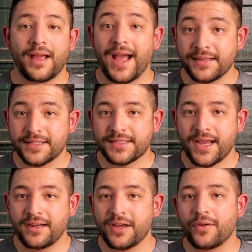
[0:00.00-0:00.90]
As a
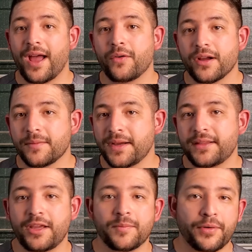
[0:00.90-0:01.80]
side note, I
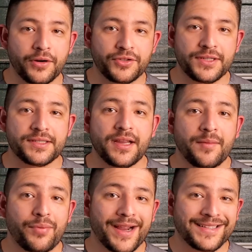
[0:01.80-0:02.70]
recommend that you purchase
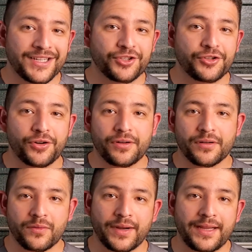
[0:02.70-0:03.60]

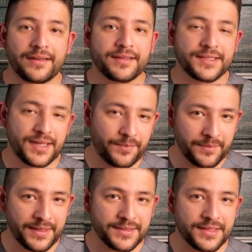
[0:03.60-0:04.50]
practitioner-grade
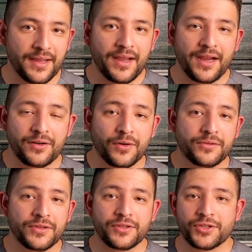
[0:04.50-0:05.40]
supplements in order
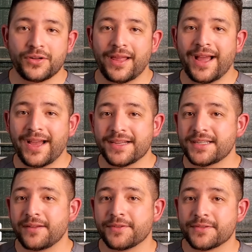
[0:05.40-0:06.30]
to ensure the
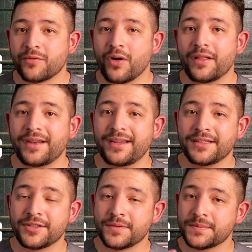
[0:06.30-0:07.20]
highest levels of quality
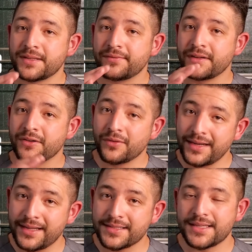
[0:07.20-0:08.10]
in terms of
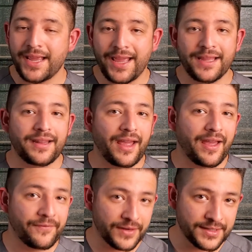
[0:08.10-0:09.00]
ingredients and
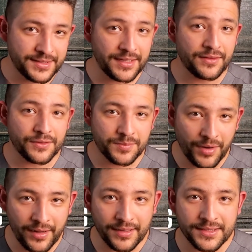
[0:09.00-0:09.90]
efficacy in those
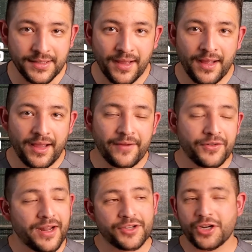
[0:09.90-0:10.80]
products. If
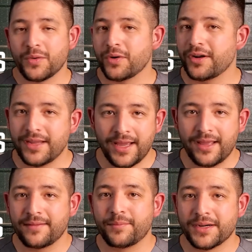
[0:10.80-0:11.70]
you're not sure where to
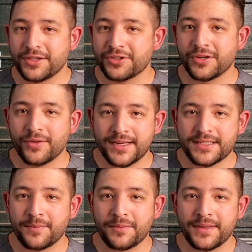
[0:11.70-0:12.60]
get practitioner-grade
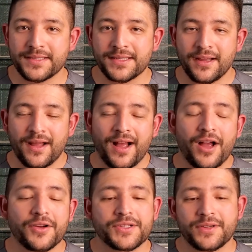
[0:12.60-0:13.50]
supplements, I
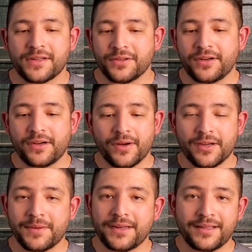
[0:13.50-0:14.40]
also included a
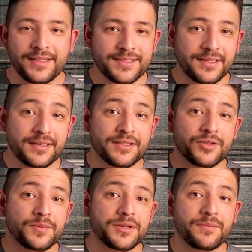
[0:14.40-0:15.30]
recommended list in the
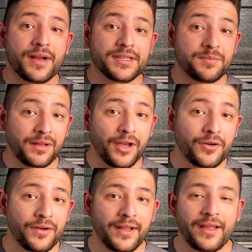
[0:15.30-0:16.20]
description box
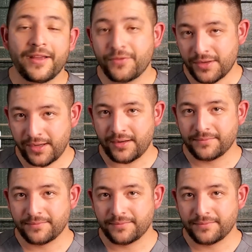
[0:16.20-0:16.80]
below if you need it.